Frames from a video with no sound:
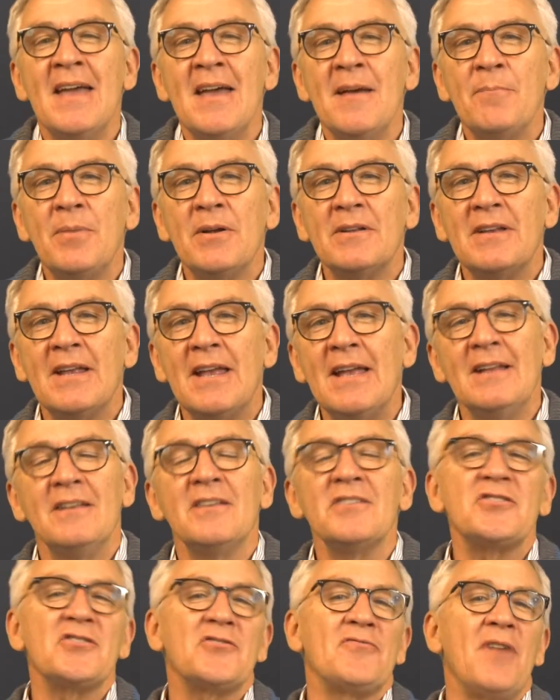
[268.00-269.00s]
But
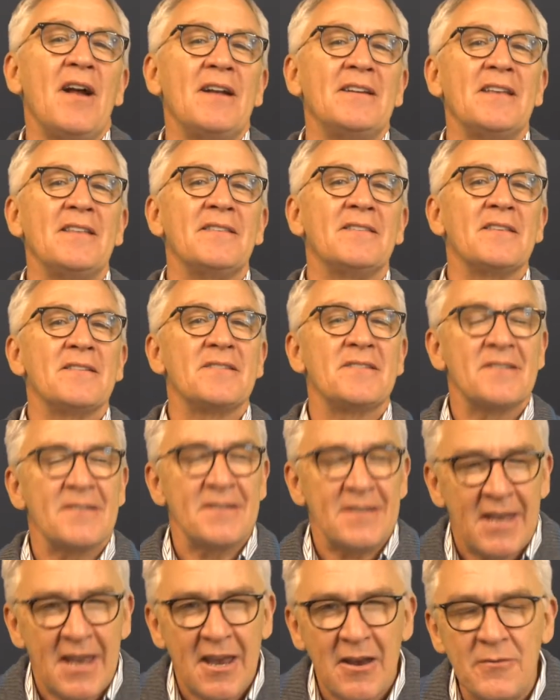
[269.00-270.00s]
illustrating the
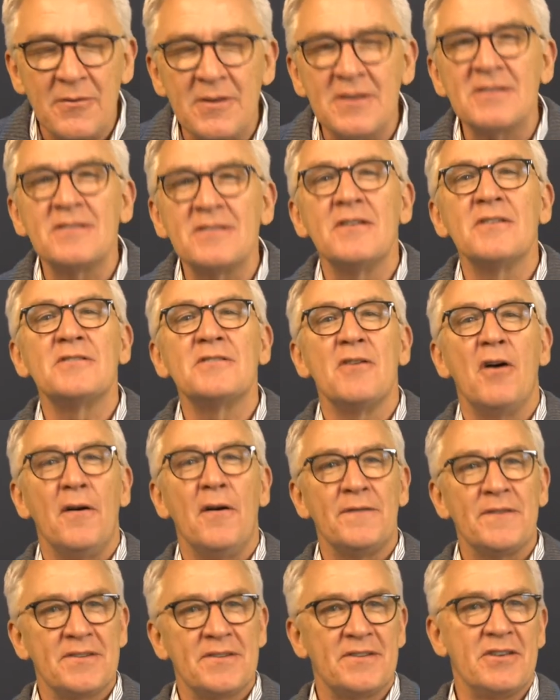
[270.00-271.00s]
seriousness
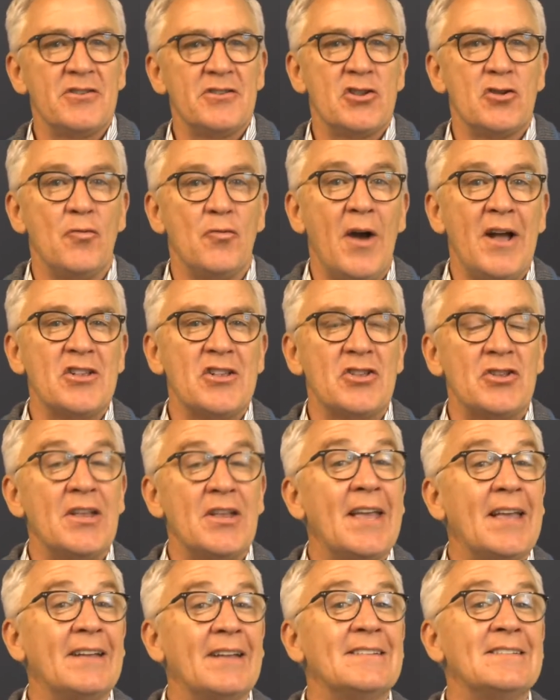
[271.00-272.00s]
of the situation, he
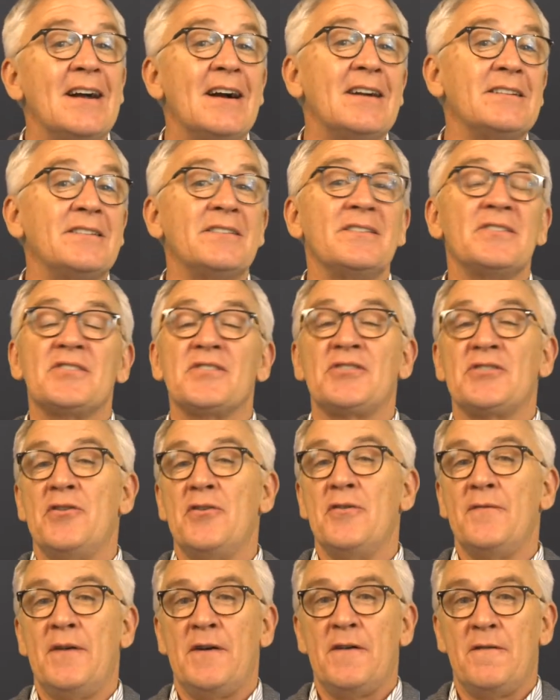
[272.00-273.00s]
conducted a
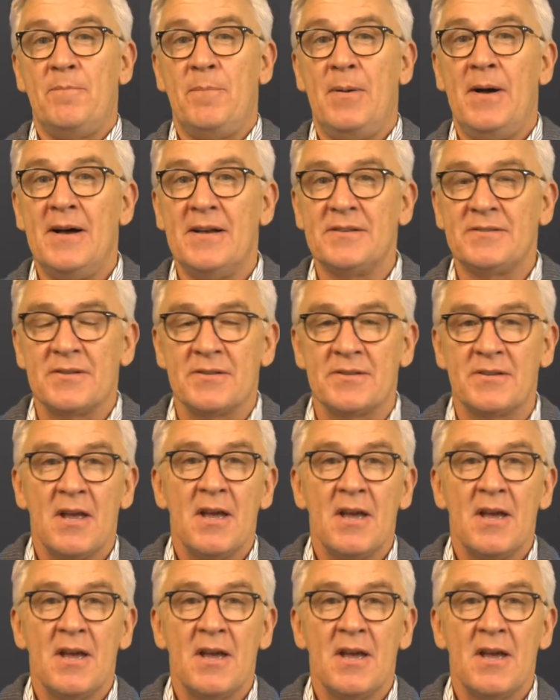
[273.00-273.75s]
survey of pastors